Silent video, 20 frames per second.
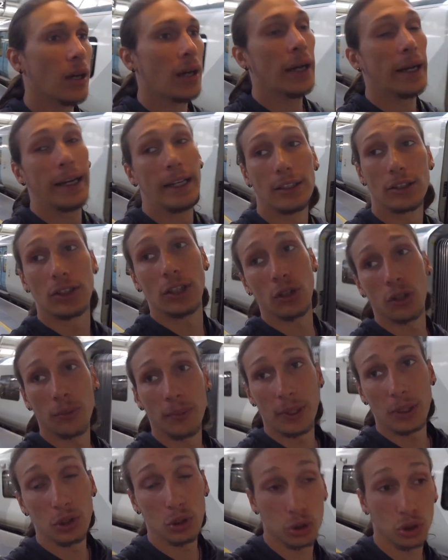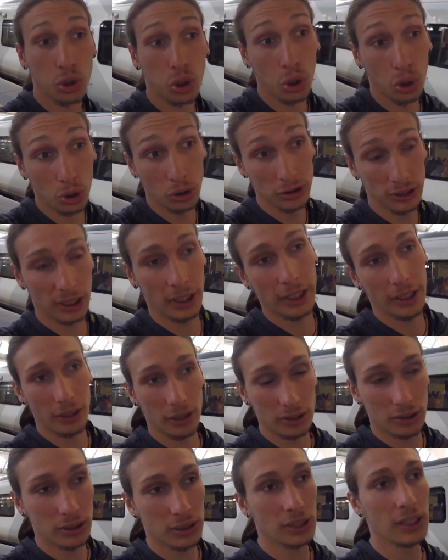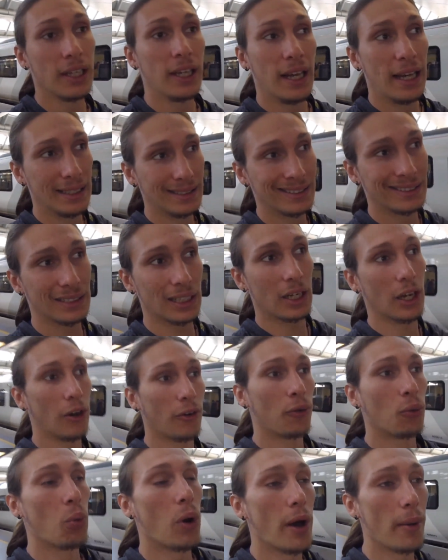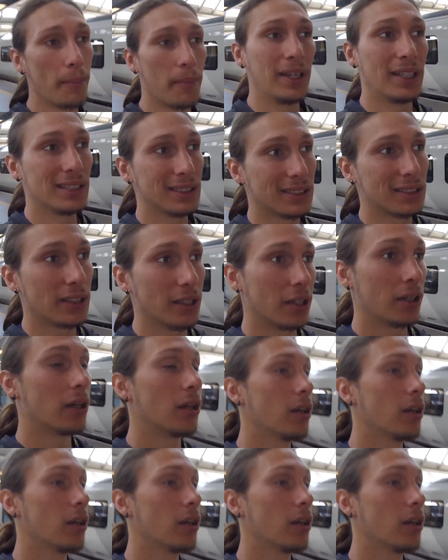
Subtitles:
It took me to Tulse Hills instead of Westminster,